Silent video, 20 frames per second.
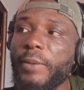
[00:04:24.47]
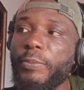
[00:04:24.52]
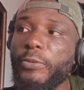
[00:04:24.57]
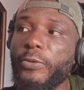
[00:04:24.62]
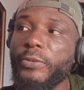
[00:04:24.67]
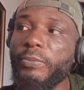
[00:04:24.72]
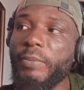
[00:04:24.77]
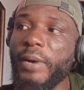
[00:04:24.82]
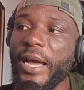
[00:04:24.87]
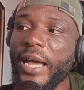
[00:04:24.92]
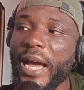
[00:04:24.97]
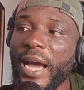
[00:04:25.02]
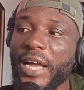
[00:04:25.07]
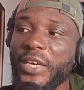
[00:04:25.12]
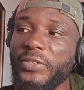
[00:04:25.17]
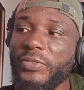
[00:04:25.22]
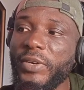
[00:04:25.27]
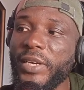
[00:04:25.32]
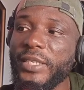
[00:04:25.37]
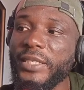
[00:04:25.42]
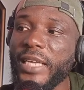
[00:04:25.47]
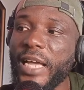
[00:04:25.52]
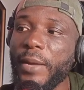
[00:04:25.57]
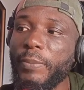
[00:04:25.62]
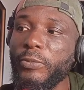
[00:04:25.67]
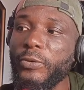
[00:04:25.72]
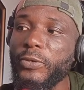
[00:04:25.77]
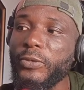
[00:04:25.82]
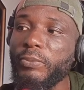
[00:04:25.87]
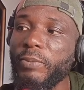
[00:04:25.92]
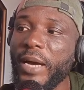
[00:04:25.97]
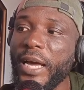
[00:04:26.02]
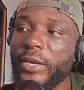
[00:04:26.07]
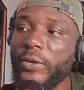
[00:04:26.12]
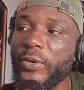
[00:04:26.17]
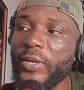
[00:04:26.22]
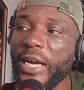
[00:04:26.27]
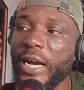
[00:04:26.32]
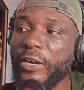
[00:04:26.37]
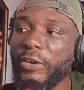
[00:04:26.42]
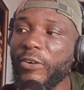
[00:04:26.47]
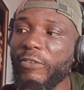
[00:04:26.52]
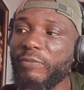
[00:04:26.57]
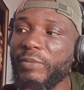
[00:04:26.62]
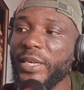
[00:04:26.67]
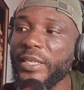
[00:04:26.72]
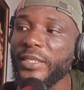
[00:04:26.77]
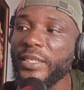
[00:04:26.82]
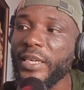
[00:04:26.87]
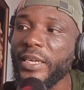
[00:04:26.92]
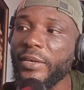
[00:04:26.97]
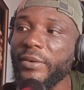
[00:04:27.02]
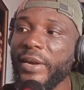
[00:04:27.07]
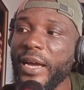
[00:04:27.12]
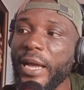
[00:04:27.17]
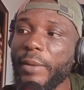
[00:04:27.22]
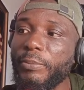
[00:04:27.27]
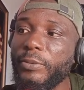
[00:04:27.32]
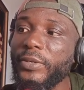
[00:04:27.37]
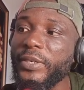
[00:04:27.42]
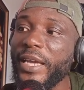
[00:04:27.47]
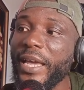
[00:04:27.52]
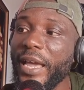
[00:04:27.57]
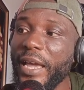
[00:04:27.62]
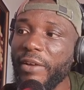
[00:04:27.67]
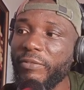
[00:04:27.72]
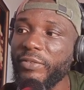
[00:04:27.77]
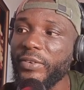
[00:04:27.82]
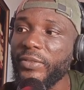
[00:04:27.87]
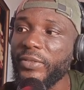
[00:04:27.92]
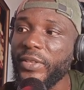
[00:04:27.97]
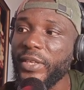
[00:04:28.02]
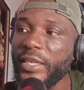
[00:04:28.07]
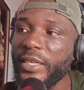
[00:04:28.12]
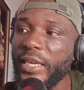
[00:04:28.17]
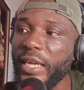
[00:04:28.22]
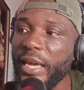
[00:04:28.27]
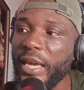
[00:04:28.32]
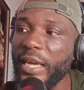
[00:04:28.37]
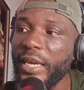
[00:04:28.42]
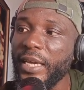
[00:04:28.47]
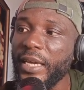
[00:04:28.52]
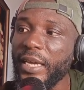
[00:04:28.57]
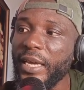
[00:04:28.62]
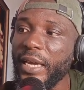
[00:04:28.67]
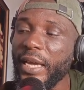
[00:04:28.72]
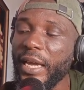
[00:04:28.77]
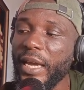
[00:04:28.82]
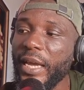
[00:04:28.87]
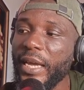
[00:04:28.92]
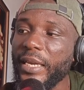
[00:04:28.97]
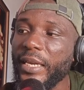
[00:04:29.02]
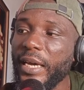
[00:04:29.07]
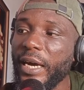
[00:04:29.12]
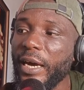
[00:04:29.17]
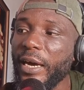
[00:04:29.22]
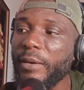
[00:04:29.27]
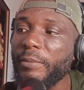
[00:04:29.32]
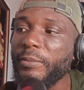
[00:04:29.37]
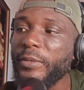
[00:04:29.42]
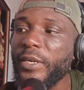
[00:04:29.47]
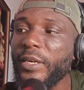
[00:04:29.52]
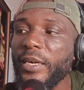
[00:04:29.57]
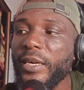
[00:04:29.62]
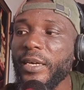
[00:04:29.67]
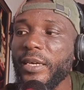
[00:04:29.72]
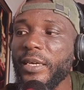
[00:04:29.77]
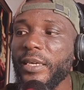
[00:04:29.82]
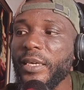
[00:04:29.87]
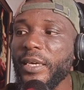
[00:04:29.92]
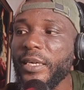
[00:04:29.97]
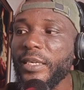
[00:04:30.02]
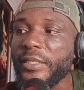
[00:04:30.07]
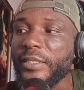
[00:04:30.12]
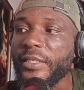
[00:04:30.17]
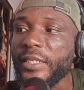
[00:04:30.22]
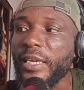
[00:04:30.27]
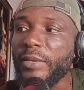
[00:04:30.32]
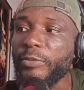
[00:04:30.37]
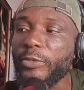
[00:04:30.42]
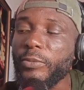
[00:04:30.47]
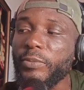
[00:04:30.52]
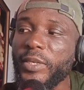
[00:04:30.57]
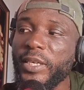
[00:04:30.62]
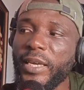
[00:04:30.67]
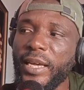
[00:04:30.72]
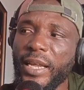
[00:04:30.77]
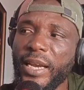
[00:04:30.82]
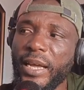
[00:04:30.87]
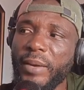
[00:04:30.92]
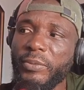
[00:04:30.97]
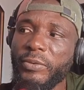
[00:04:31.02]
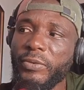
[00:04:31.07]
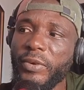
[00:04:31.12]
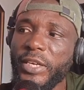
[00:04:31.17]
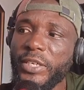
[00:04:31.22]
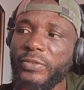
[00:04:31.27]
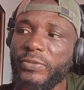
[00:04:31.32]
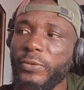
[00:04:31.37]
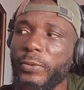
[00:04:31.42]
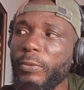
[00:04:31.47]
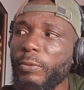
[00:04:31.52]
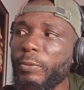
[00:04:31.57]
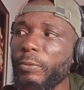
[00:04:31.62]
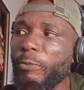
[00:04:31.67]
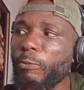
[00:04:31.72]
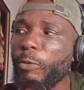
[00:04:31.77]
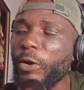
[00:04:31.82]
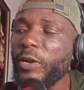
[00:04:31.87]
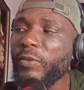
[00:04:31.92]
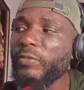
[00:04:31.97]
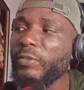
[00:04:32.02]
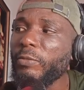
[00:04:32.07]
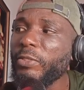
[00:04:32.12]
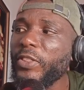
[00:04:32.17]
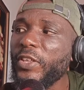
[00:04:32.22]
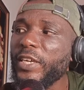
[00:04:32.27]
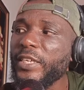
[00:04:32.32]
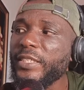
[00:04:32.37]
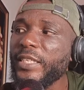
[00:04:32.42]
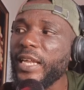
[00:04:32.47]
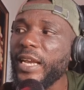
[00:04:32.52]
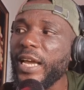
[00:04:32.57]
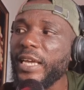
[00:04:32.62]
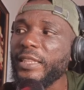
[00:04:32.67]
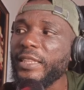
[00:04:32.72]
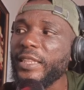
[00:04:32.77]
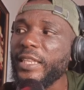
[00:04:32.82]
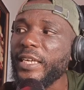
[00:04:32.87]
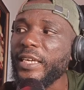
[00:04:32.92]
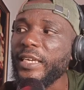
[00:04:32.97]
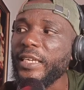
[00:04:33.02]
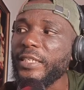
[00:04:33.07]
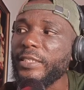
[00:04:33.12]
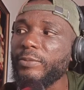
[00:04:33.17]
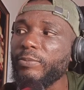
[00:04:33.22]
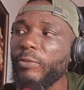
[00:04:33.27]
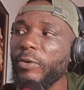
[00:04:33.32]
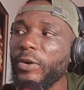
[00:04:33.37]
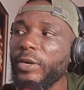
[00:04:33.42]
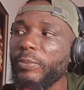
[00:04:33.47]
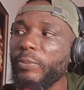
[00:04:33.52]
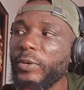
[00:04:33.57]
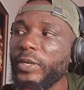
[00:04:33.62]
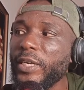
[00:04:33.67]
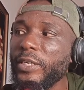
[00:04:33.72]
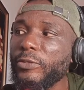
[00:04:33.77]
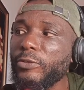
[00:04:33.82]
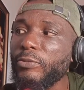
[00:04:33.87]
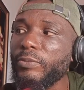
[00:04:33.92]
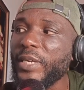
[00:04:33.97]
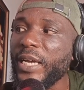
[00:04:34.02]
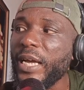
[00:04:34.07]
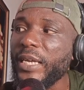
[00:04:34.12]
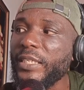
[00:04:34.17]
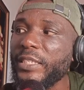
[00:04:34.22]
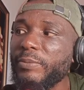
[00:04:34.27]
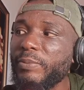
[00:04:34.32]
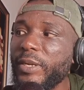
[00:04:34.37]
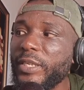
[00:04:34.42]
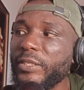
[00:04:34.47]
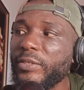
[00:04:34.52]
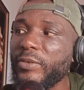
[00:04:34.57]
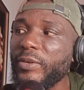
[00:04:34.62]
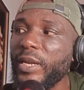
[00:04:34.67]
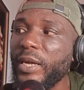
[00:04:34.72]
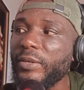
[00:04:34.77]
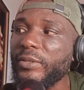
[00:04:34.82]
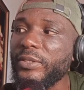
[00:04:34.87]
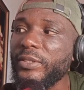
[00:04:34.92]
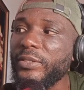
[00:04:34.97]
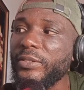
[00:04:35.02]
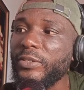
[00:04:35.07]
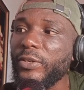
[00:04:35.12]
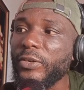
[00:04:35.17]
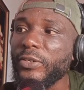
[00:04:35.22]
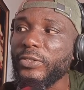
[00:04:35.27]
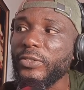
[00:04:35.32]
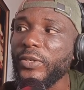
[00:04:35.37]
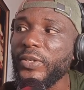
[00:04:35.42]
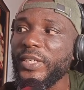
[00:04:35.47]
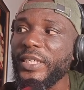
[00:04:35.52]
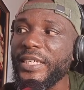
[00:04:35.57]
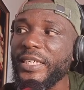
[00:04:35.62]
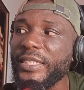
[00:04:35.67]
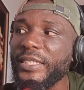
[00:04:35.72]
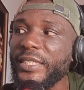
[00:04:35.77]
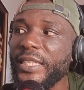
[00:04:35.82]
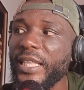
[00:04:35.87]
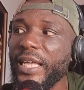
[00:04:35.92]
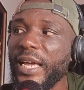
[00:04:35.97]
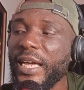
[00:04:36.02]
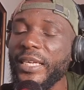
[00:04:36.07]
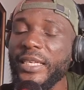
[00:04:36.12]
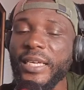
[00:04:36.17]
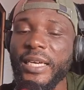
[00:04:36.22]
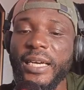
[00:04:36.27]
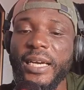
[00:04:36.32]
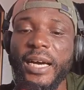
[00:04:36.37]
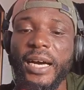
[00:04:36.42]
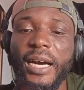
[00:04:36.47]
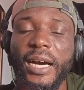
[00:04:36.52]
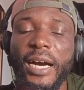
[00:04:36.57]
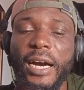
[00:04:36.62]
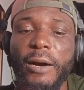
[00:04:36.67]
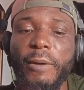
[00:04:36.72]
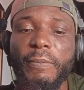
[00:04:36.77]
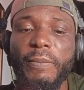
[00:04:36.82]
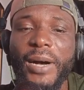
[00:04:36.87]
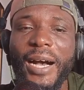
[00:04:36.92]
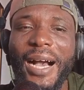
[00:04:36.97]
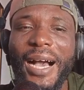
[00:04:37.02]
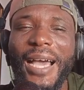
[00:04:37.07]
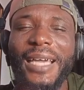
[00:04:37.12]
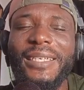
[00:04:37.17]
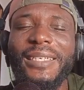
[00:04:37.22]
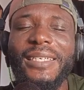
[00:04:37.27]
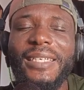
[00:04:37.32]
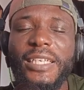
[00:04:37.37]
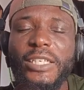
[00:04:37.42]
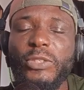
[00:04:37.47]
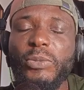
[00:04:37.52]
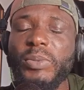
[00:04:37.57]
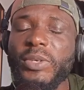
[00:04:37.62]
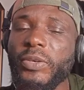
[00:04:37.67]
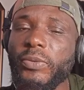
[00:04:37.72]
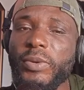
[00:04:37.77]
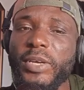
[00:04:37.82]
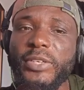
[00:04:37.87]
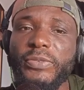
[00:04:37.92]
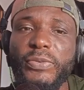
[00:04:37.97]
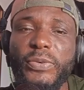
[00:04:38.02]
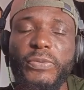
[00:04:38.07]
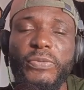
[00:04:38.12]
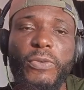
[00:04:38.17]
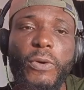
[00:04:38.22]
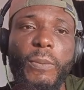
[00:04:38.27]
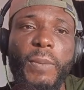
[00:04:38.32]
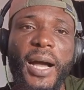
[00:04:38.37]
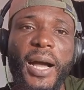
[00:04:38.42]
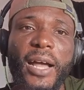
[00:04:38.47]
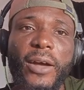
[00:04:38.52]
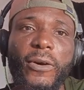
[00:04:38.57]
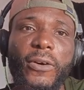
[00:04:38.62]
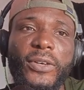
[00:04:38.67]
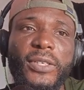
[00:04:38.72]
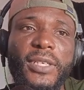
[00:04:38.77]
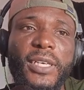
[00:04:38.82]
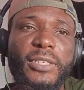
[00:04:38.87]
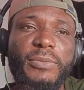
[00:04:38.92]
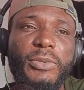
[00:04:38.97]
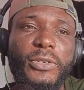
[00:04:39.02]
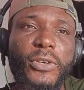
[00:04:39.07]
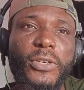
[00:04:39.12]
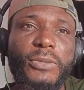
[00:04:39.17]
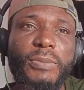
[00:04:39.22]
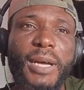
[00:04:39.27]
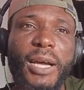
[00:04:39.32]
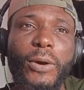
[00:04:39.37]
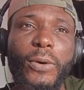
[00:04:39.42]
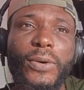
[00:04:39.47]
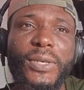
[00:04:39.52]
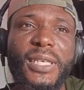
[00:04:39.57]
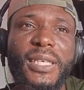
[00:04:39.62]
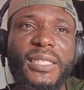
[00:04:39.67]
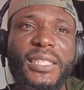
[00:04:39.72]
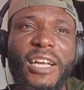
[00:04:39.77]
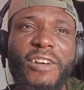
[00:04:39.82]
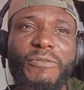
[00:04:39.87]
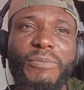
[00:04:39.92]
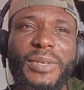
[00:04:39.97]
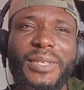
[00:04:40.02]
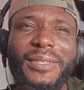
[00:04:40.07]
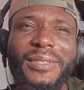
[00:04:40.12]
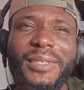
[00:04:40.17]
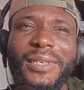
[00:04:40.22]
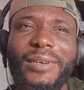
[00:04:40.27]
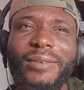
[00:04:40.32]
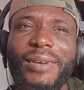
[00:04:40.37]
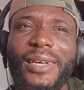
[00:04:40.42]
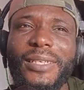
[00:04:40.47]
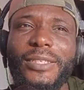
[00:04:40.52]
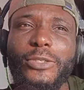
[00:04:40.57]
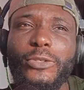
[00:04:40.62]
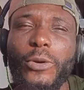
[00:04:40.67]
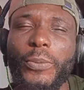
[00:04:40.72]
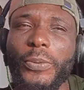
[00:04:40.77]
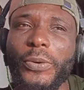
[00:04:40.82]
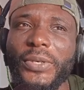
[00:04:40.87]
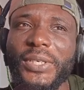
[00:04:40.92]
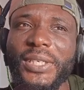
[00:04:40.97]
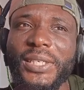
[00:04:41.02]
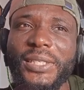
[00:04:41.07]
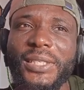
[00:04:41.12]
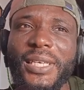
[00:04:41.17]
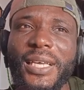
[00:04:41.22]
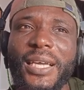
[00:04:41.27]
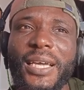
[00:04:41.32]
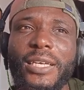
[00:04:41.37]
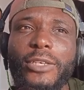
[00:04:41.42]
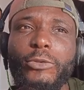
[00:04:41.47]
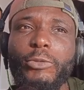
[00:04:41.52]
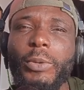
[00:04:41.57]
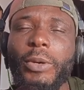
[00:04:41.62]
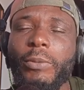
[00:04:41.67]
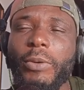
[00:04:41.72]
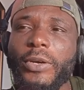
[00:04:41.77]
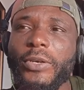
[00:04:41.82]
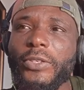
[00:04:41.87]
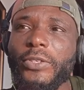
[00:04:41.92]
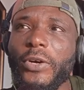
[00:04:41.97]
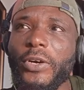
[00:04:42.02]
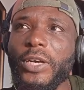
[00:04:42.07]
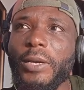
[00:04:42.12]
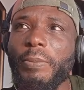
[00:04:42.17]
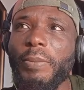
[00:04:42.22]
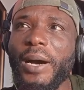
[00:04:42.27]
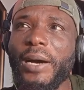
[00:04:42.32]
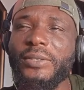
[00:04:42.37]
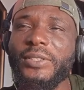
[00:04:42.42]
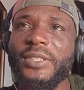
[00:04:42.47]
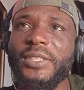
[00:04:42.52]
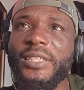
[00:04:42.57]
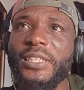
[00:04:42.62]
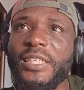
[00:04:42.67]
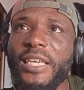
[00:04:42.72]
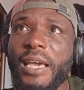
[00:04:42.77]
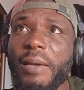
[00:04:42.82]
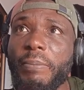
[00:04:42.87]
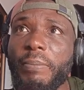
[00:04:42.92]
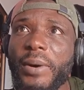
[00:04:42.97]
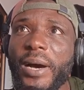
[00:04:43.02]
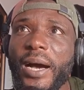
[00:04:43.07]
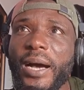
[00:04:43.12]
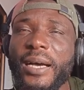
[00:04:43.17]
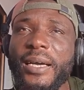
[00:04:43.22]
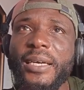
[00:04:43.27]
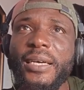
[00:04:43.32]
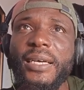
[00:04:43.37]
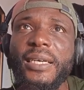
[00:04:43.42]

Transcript: I put my address, I put my local government area, I put everything there, and it came to me, and I'm grateful. One of the things that I think is more important to me at this particular junction is that I need to be grateful for my audience, because my audience have been great supporters. We want to talk about Diemba.